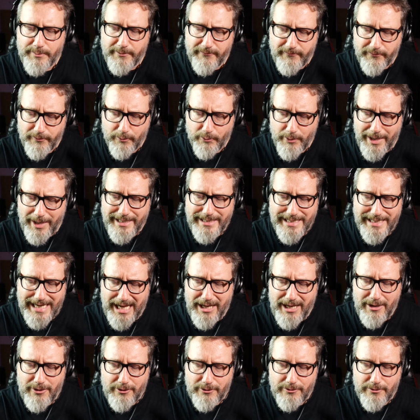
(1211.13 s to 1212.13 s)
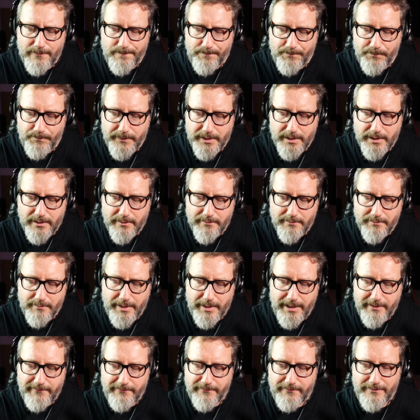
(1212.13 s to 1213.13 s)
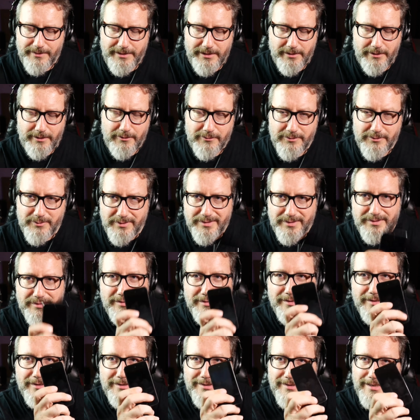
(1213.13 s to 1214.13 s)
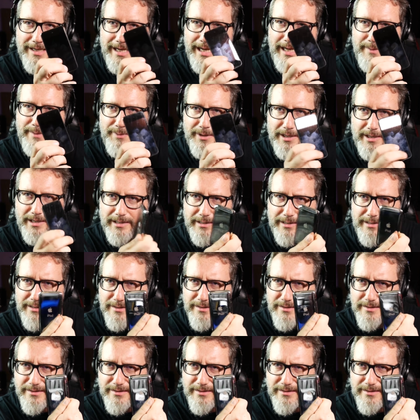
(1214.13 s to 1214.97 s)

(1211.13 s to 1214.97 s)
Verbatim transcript: But for right now, my, you know, iPod.